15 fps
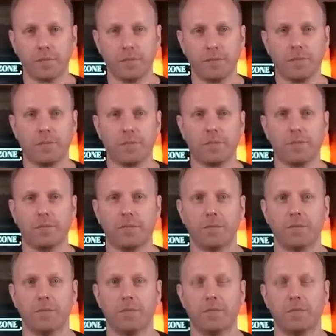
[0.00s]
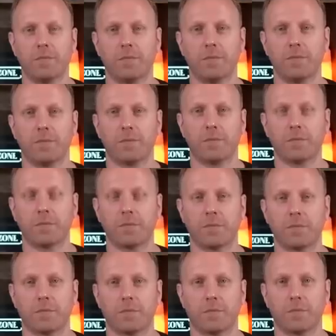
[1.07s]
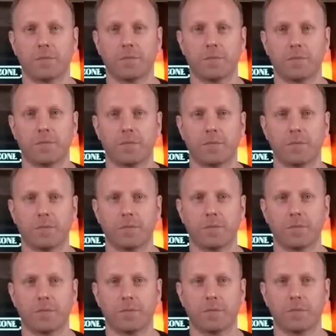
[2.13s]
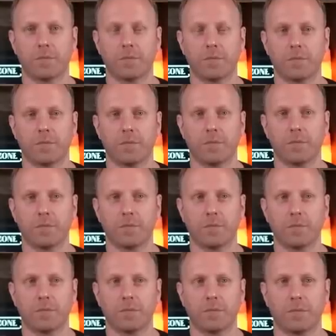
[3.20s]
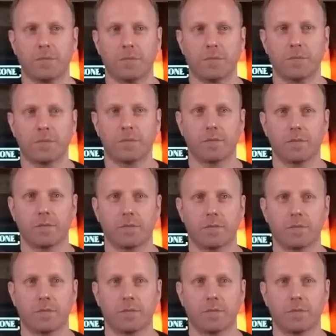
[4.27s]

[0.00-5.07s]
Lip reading: [no speech]